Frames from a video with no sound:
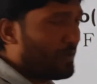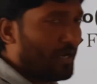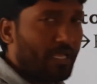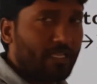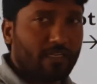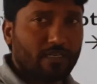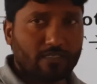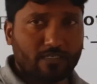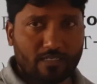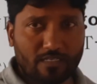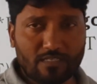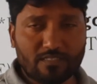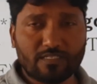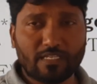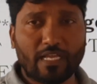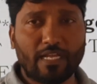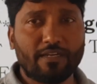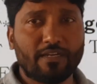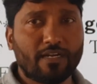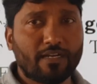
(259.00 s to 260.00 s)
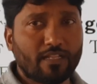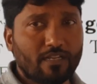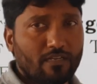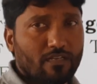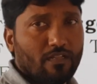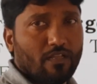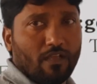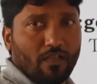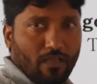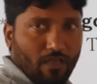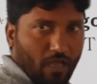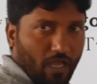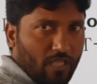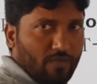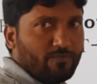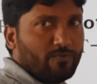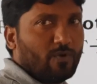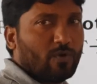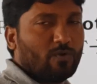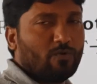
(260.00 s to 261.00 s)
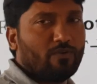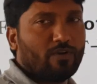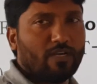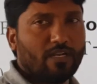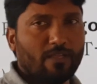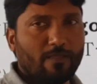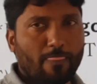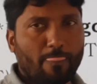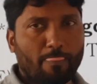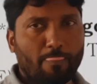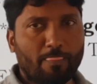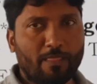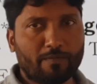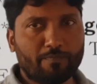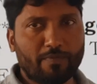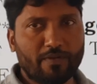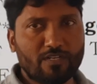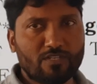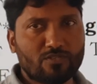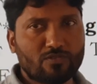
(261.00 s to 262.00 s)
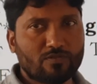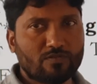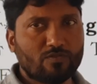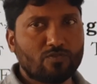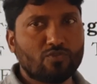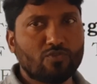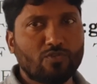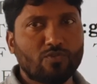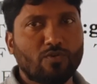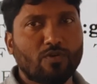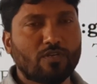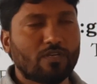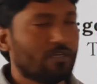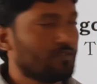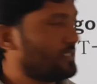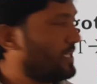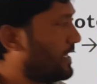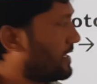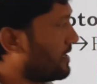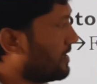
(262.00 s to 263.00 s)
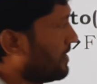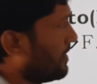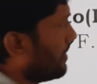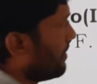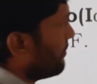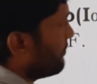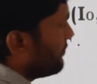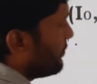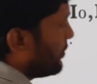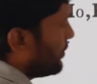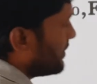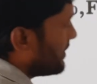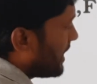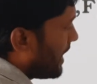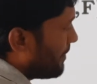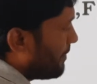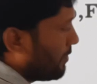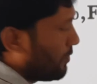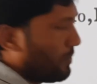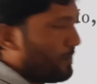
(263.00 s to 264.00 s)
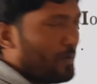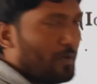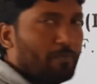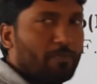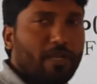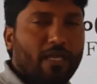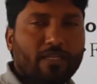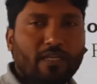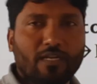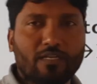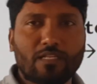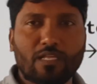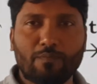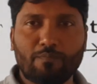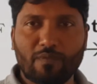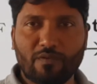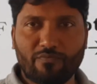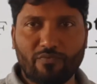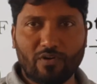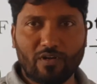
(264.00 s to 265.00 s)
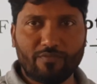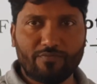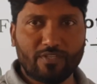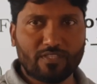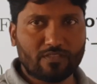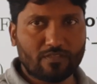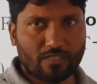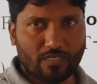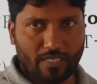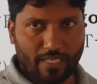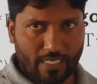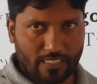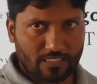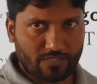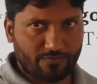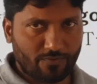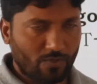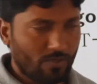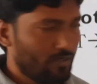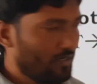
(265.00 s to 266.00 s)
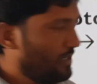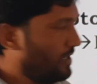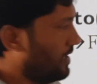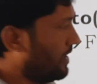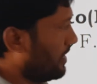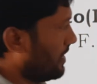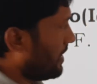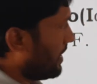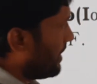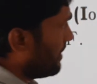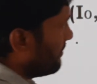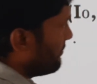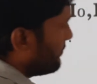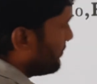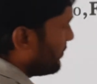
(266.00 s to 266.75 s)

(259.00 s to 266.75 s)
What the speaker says: bracket is ended in I4 only. That means 4 comma open bracket can be filled with S4 and